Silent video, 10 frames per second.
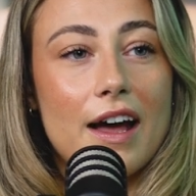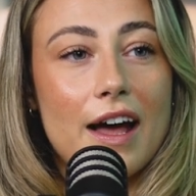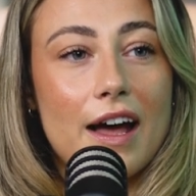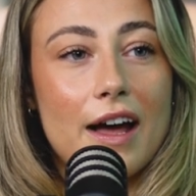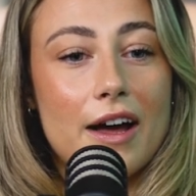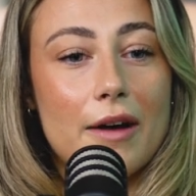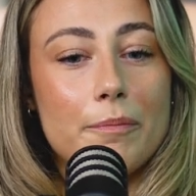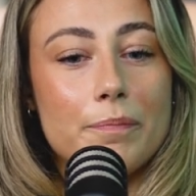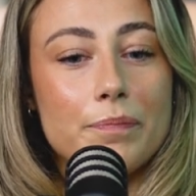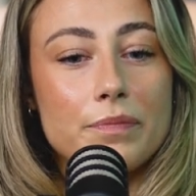
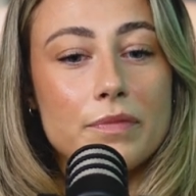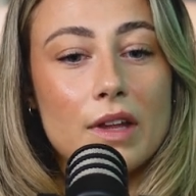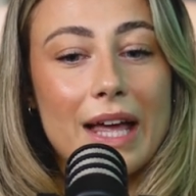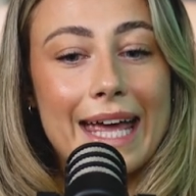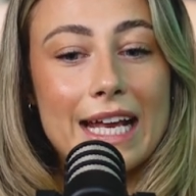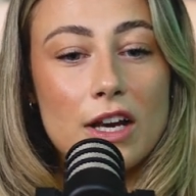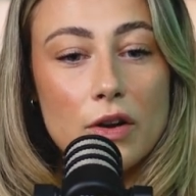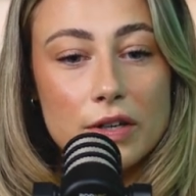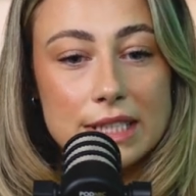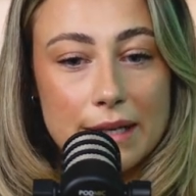He
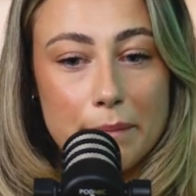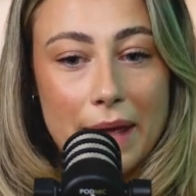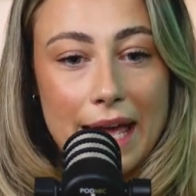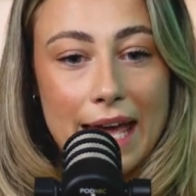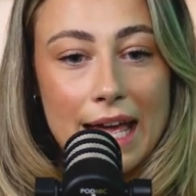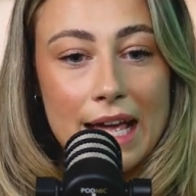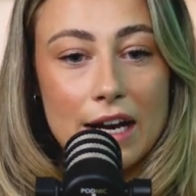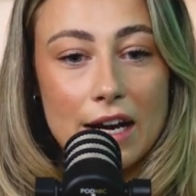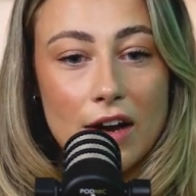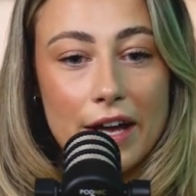looks at me
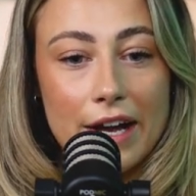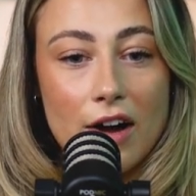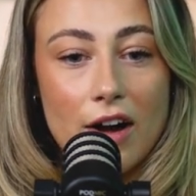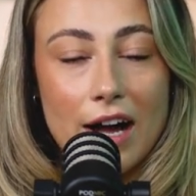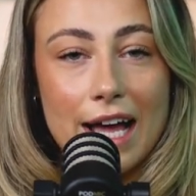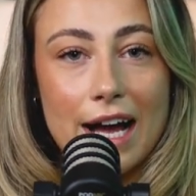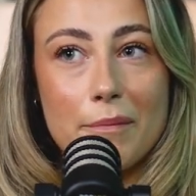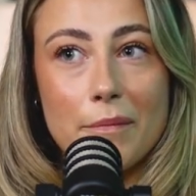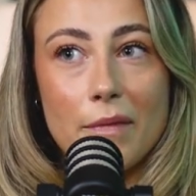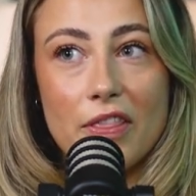like I
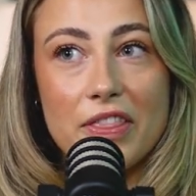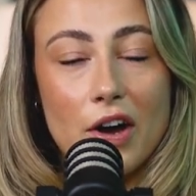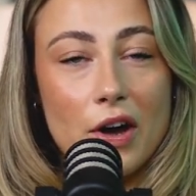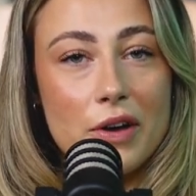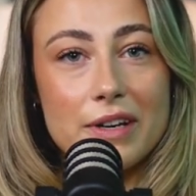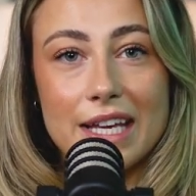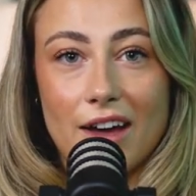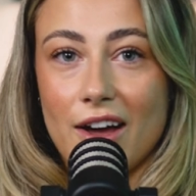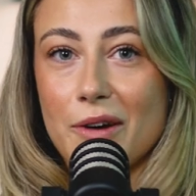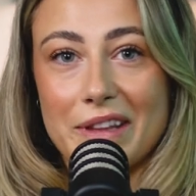am the only
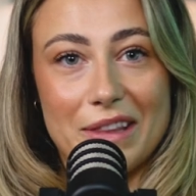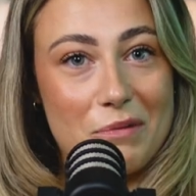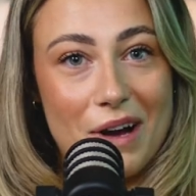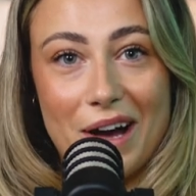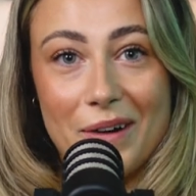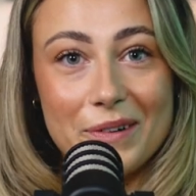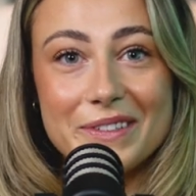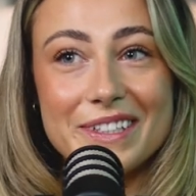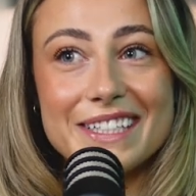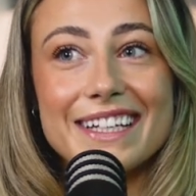girl in the
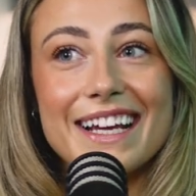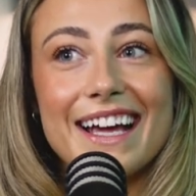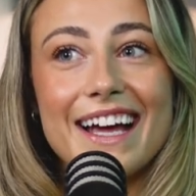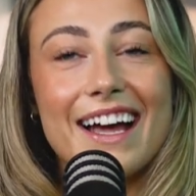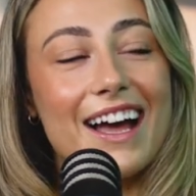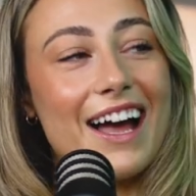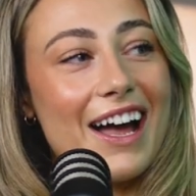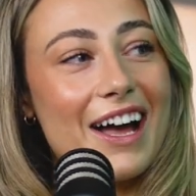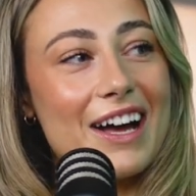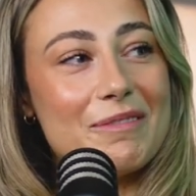world.
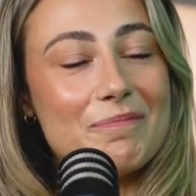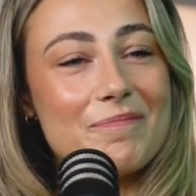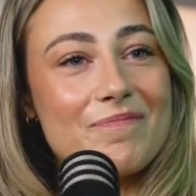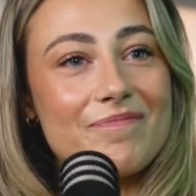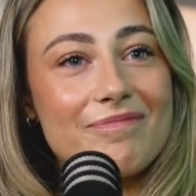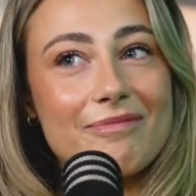And